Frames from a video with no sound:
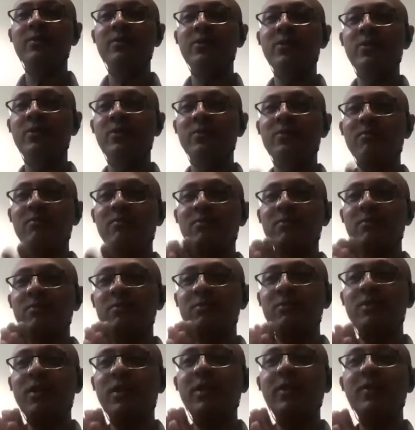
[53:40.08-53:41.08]
So
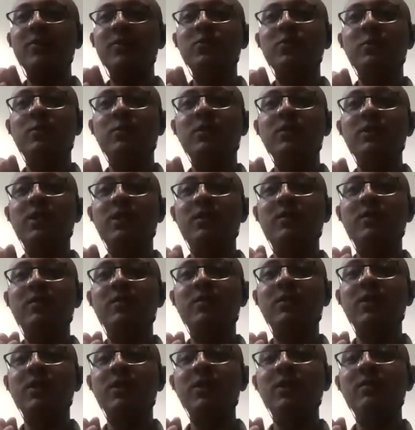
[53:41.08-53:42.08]
thank you so much
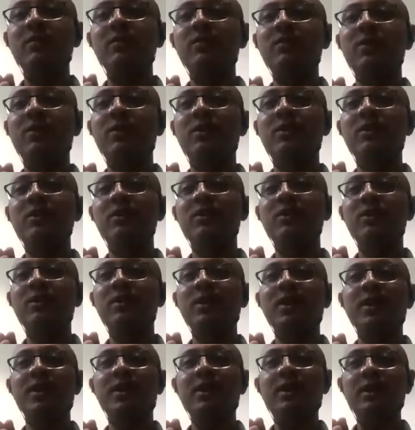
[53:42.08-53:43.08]
everybody for
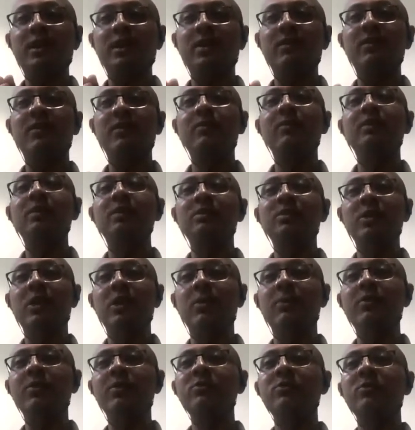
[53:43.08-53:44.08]
giving me this
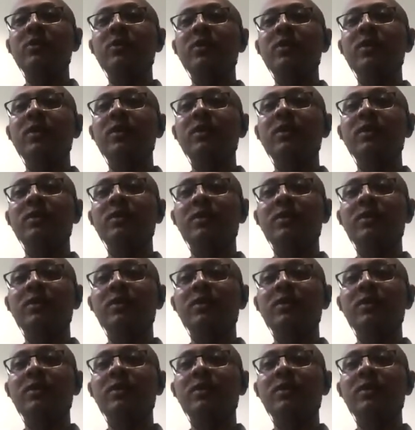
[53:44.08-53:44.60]
opportunity